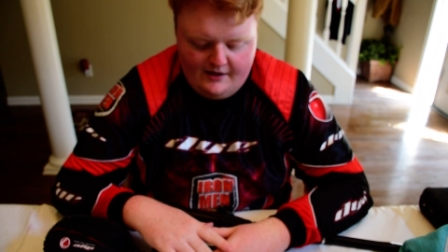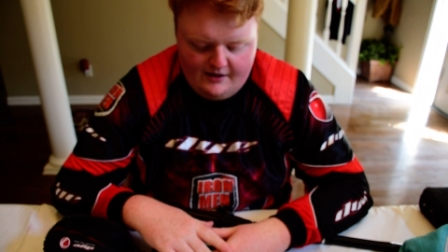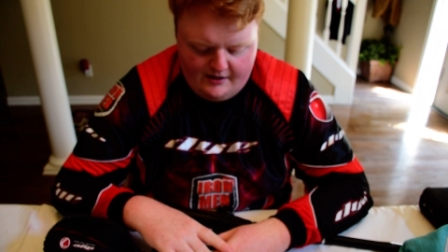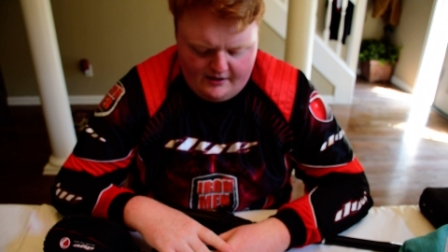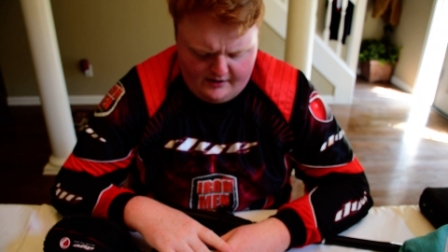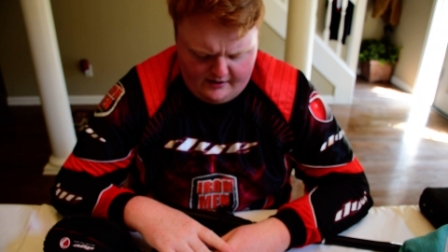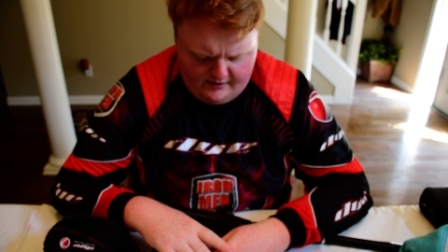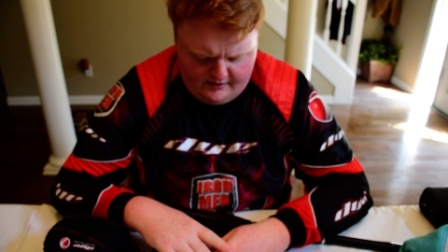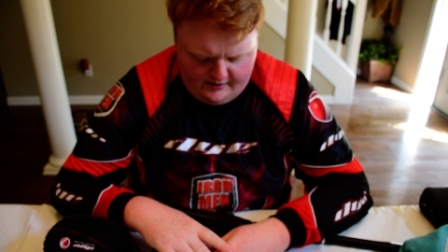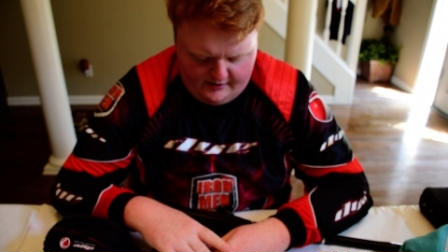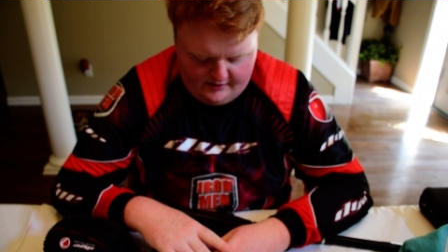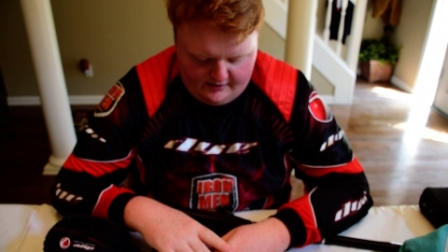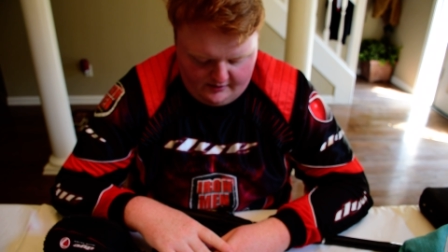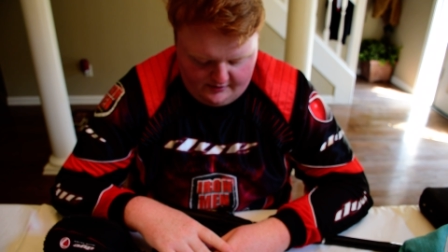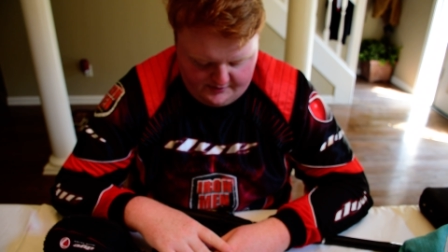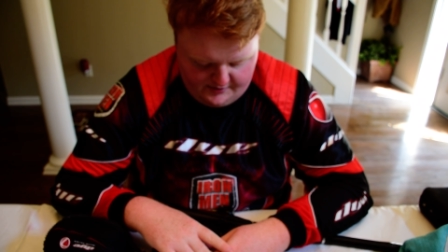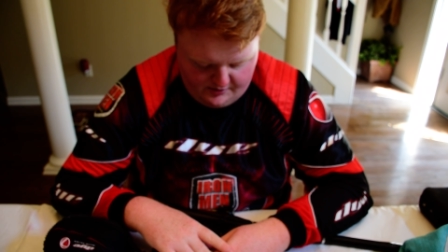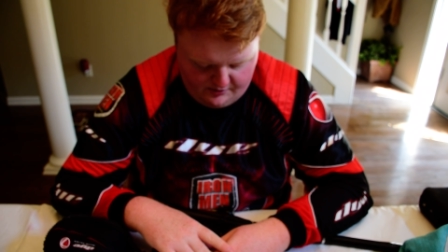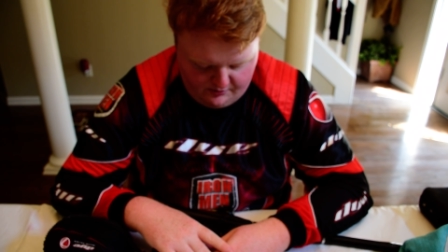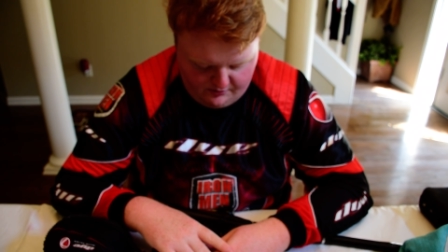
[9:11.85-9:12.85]
And
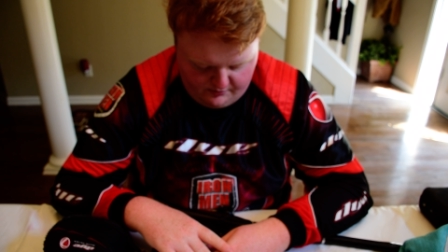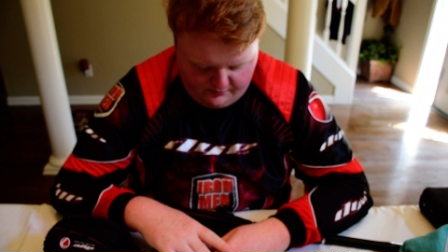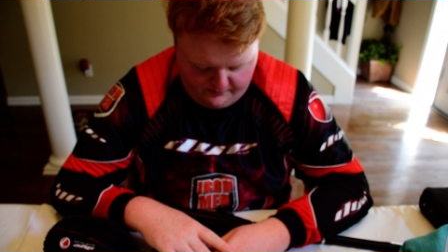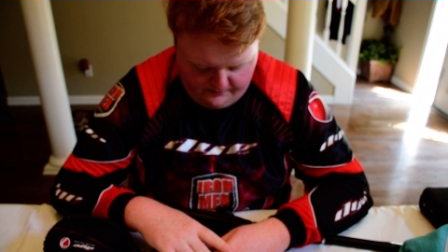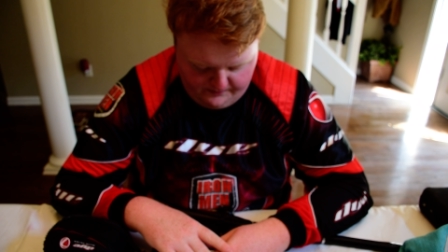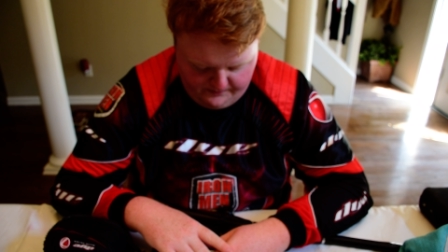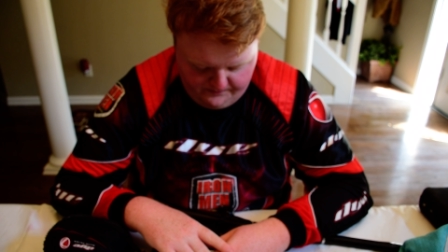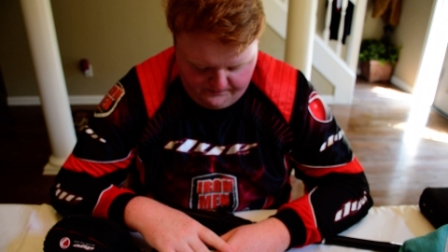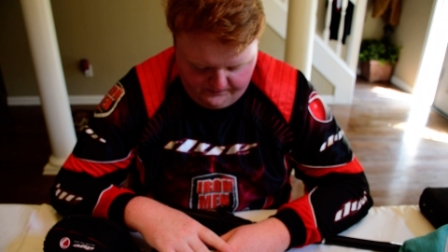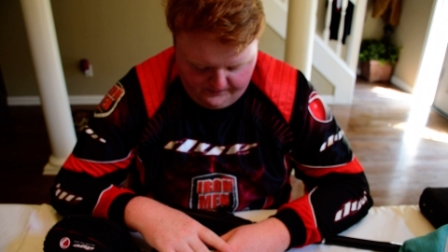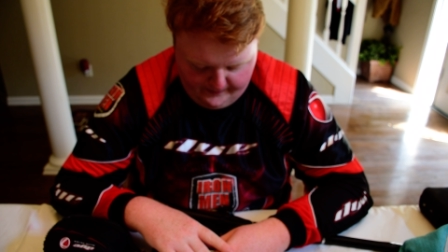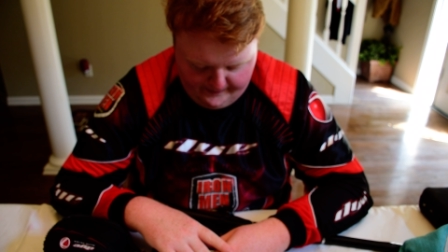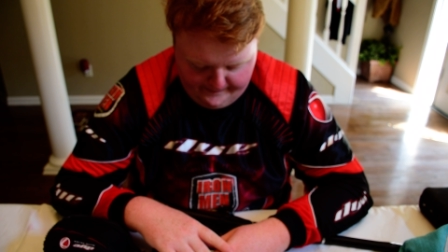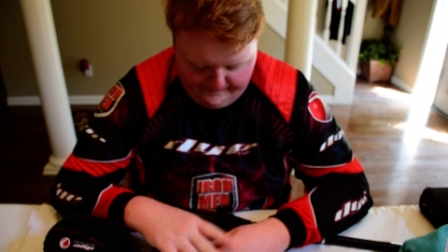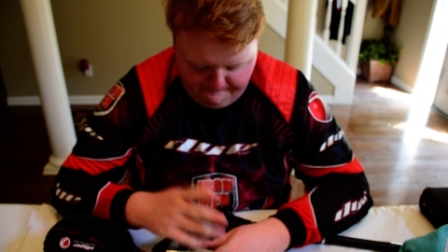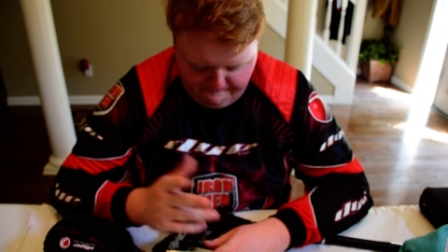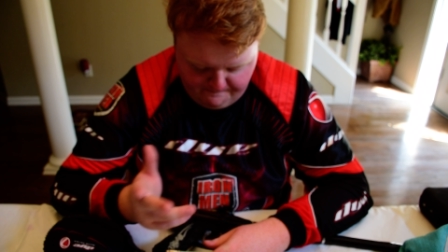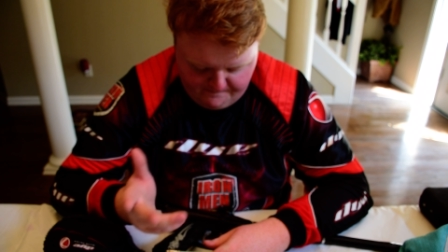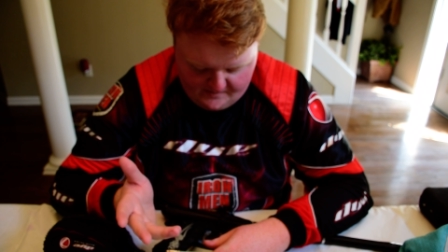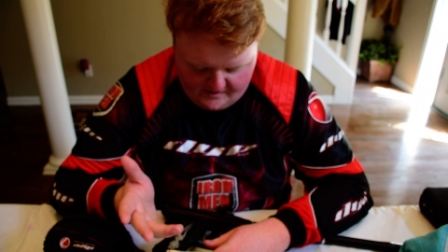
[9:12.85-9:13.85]
also,
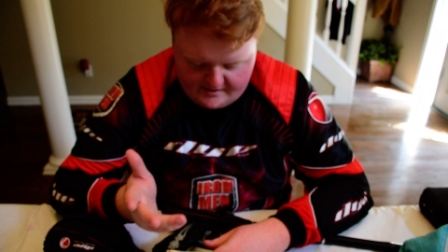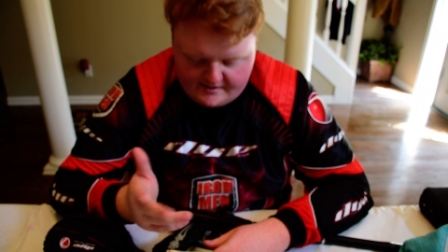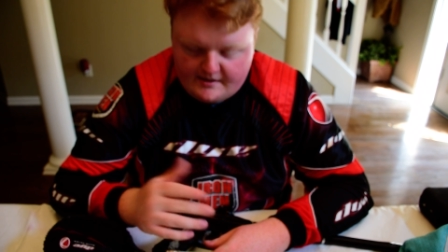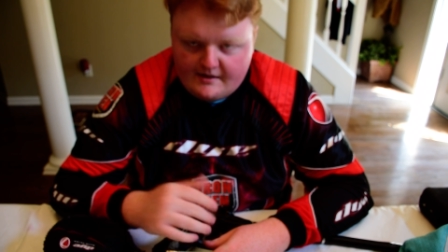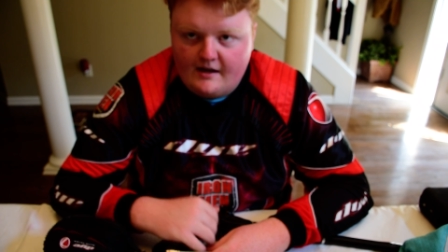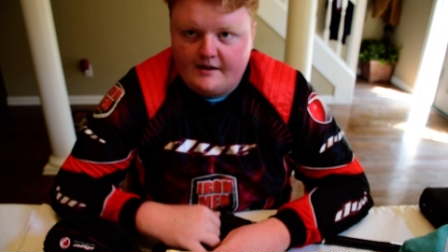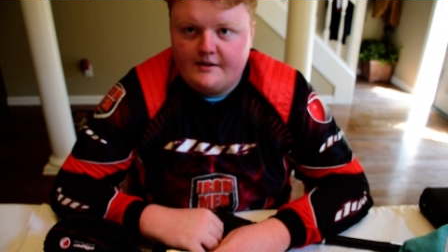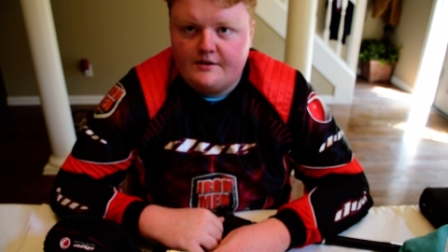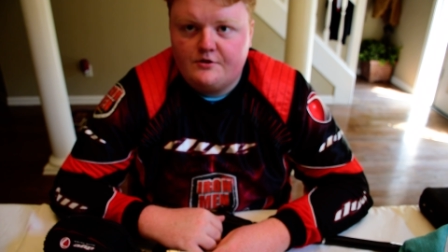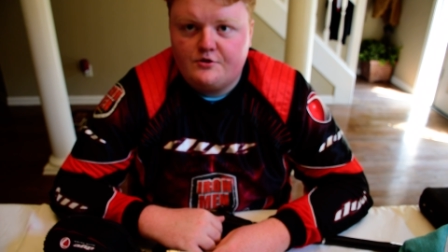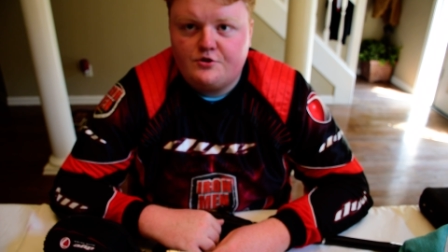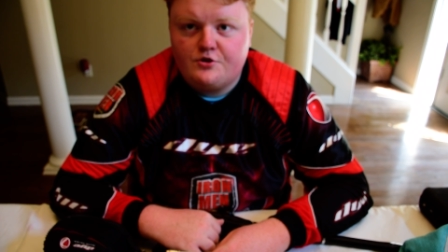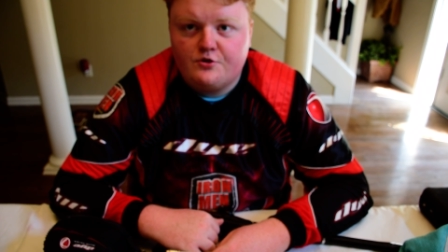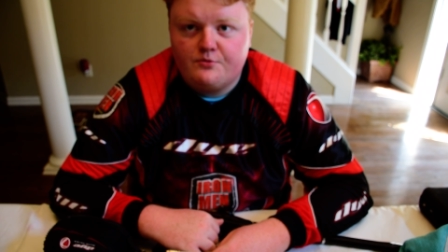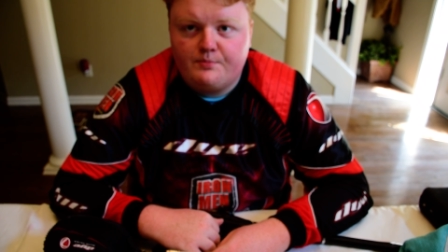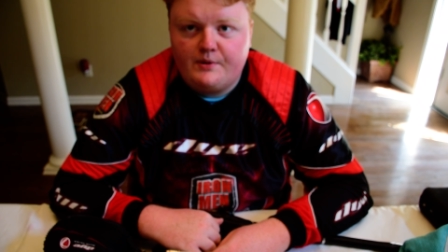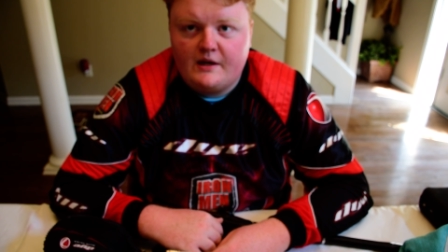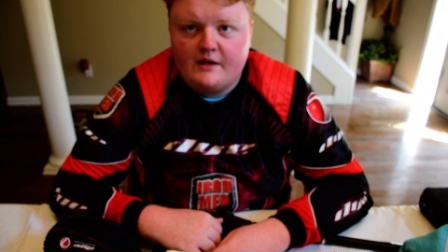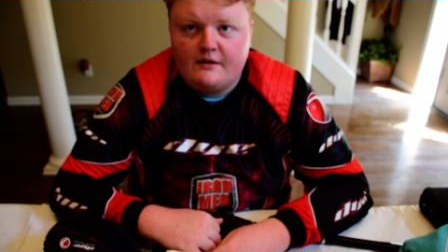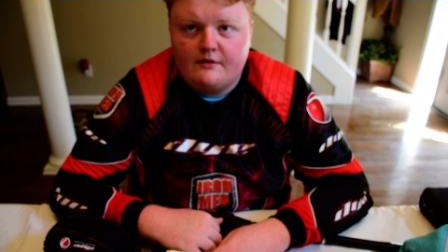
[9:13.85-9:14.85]
I didn't shoot
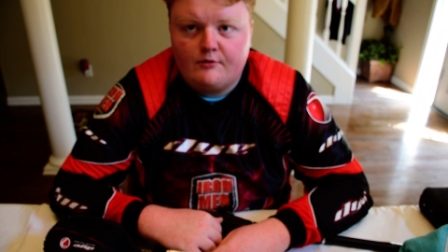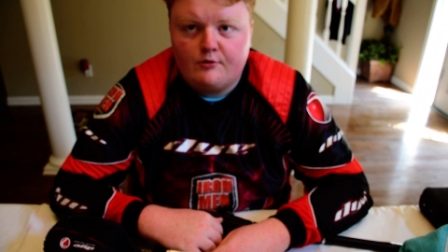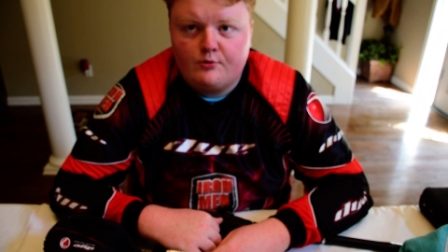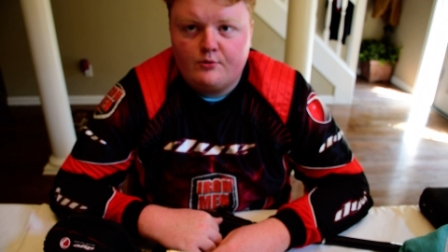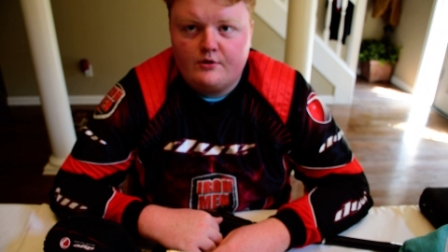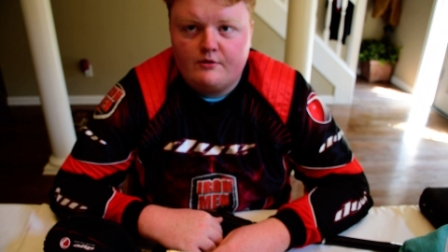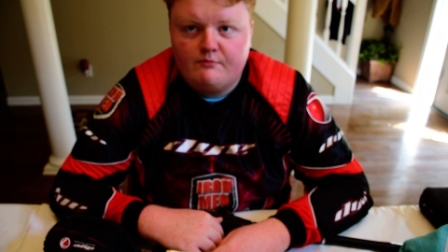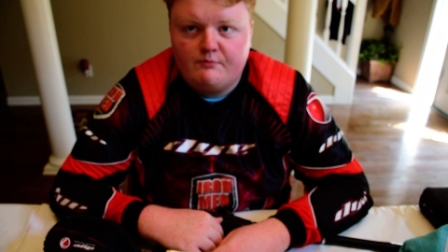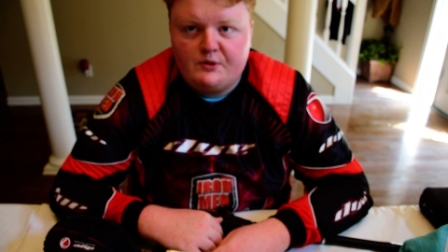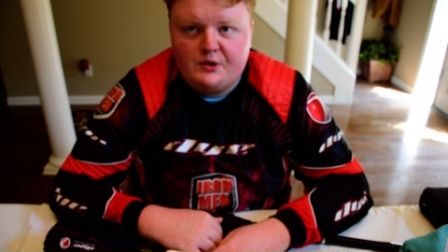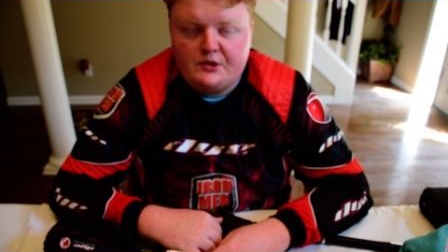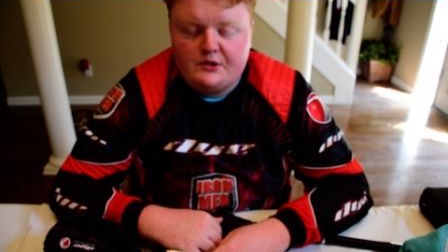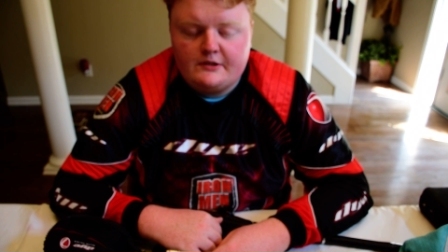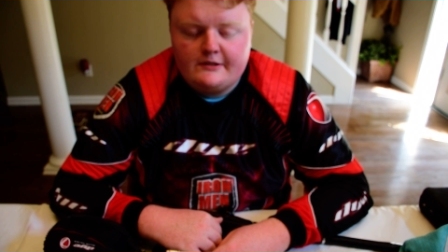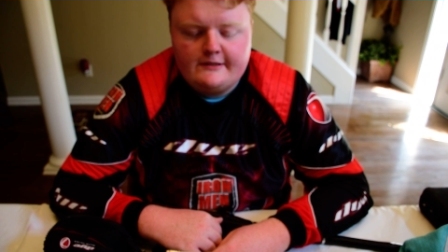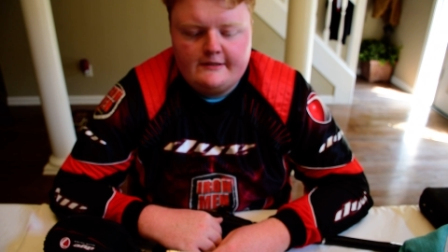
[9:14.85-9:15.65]
paint through it, but